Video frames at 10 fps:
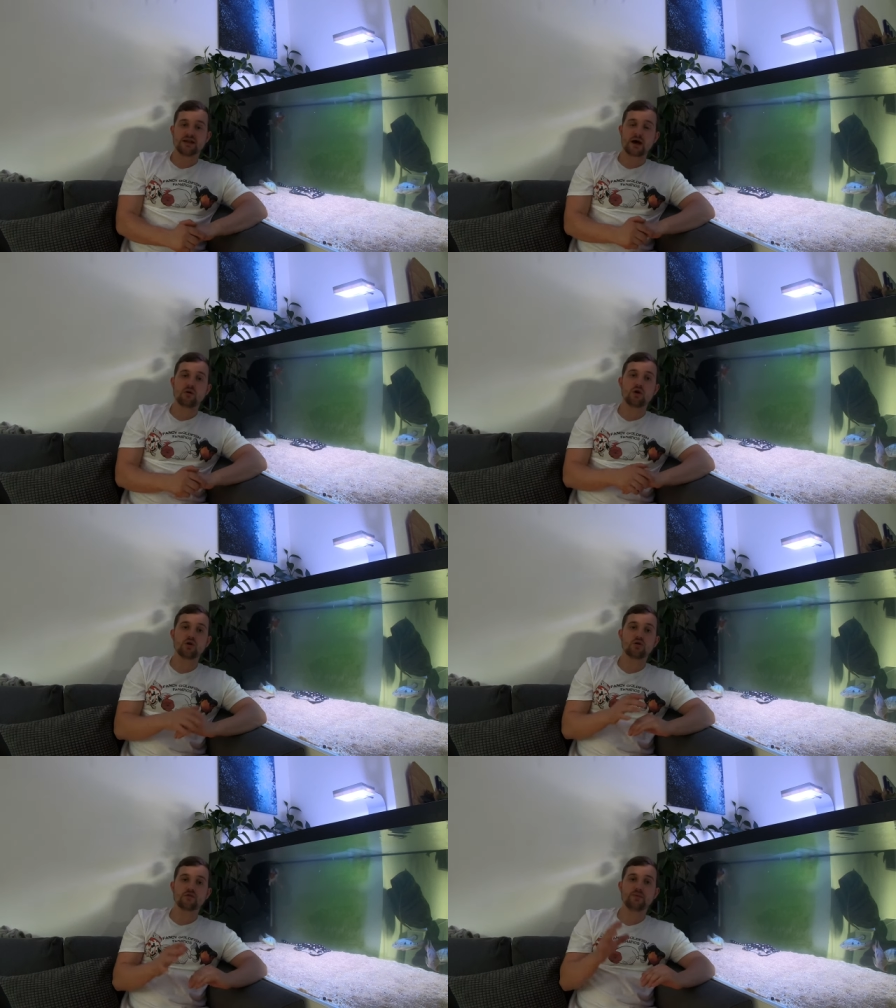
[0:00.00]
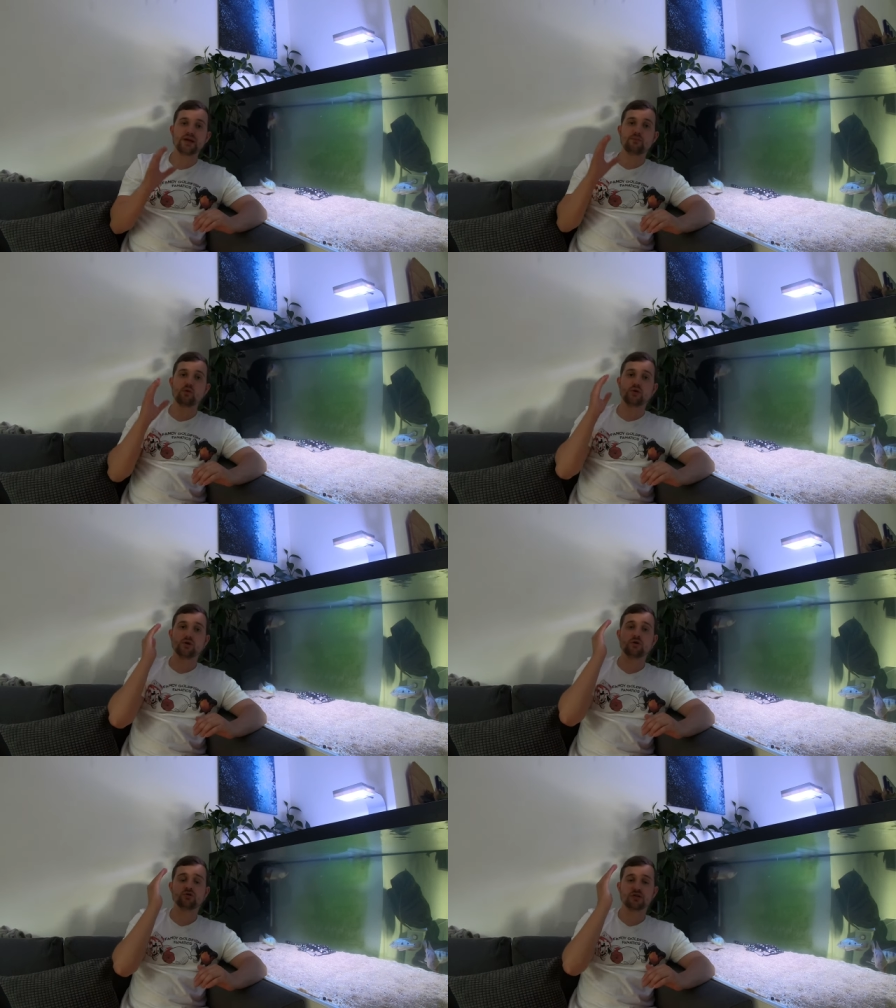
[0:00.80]
Now, a lot of people will
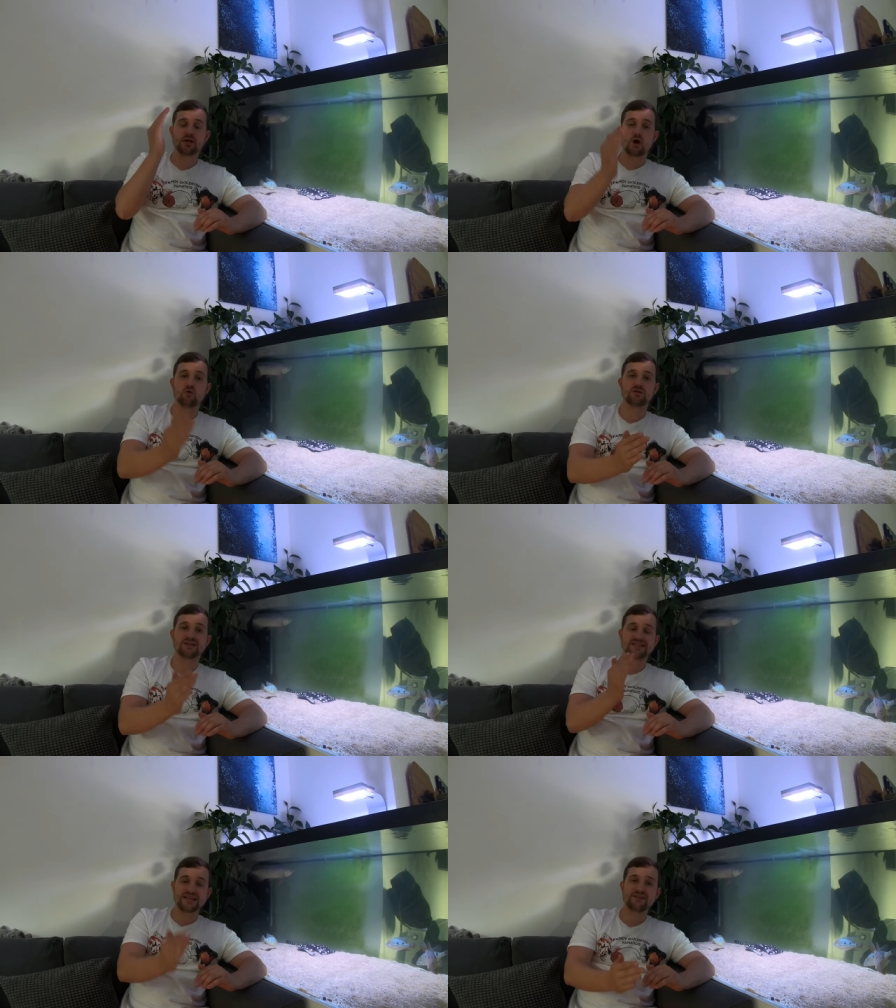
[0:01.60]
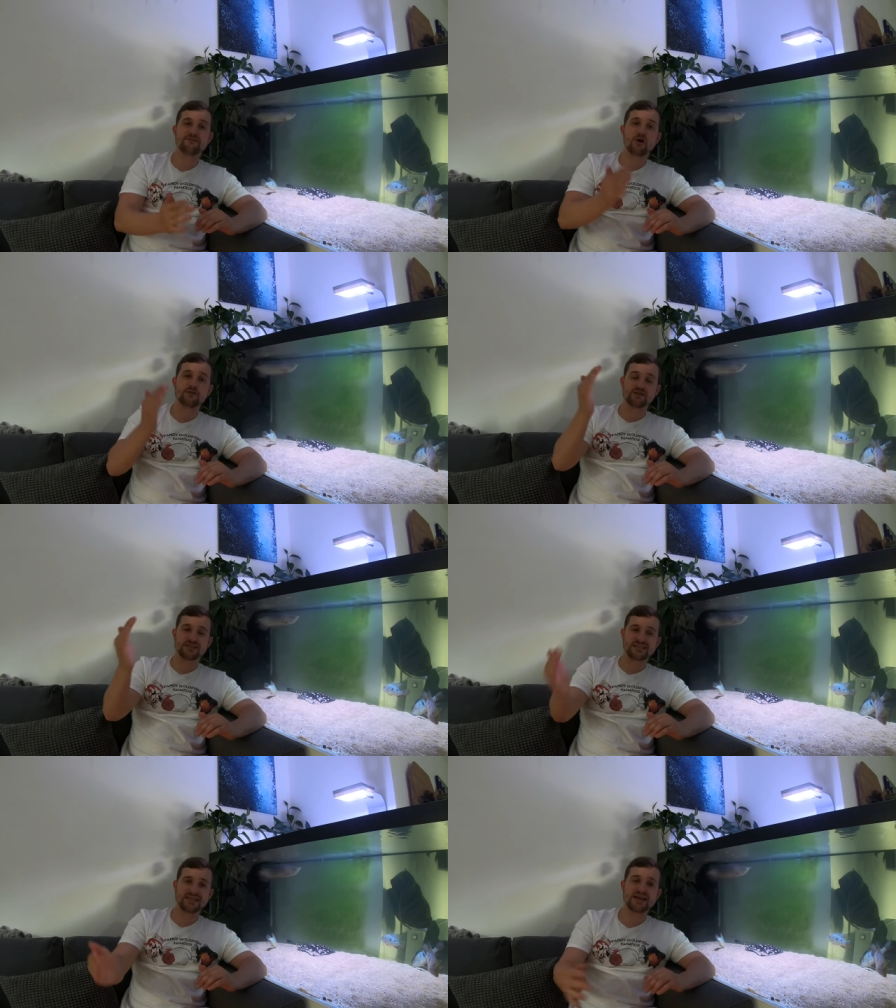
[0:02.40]
use the old T five,
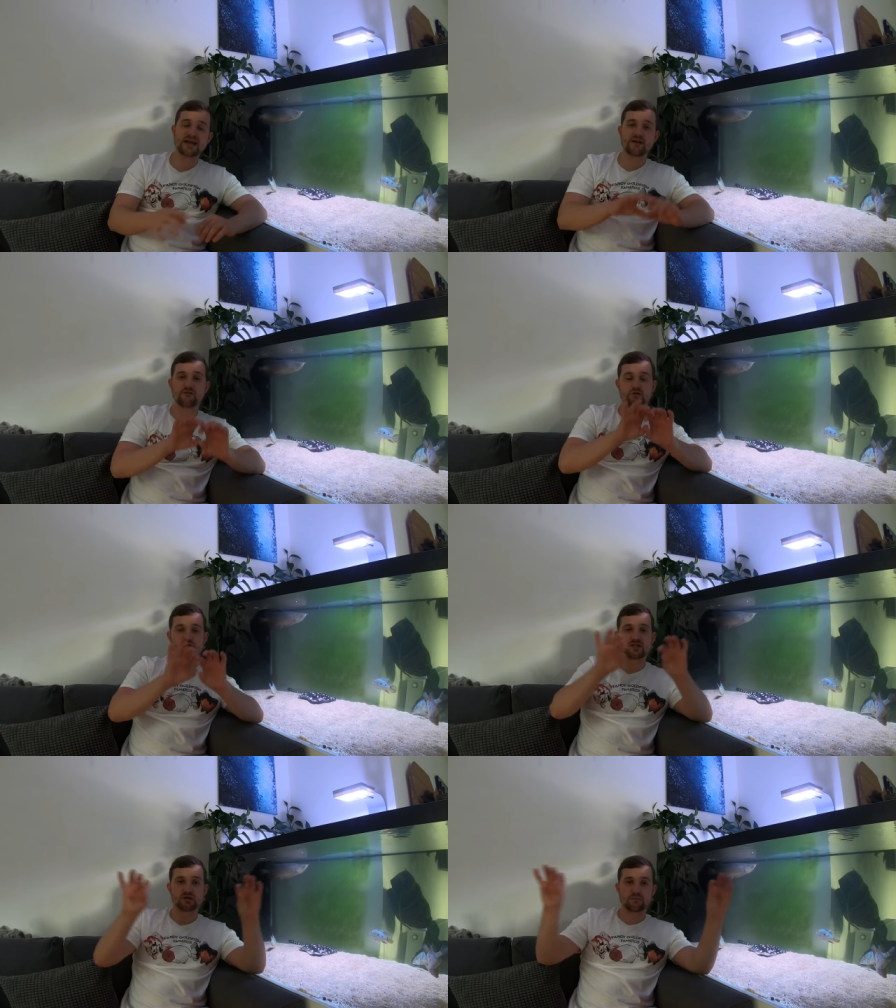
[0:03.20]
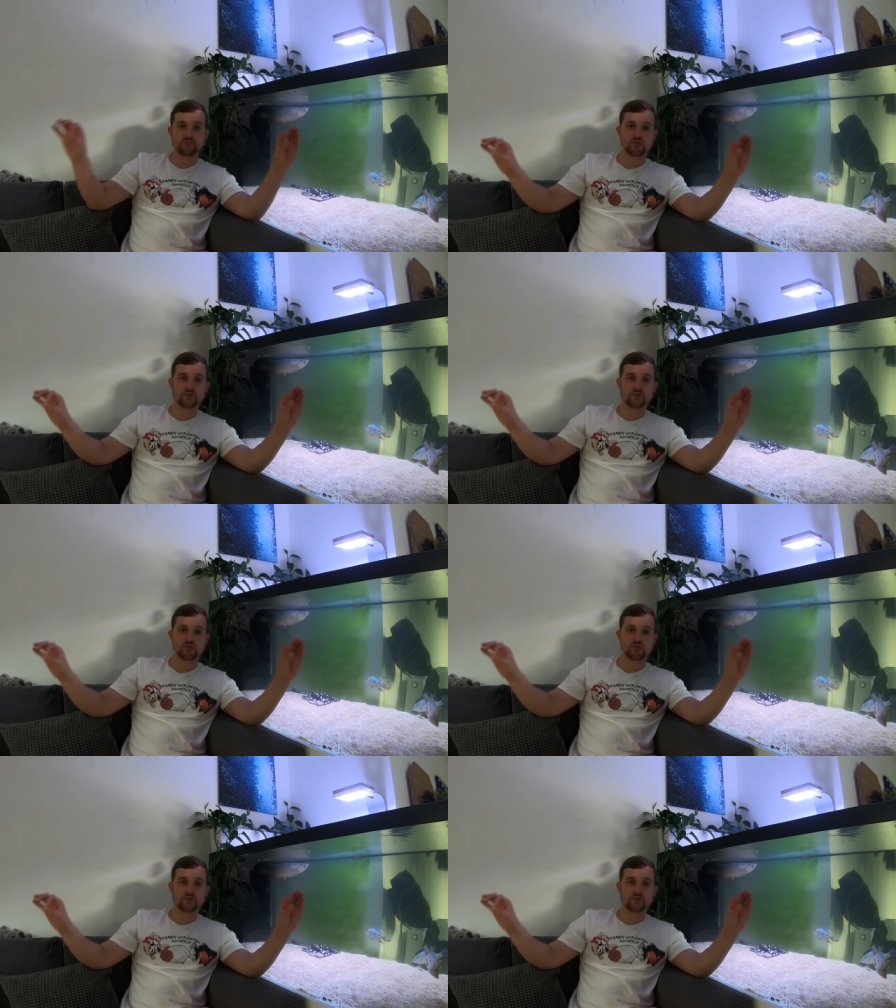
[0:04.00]
T eight fluorescent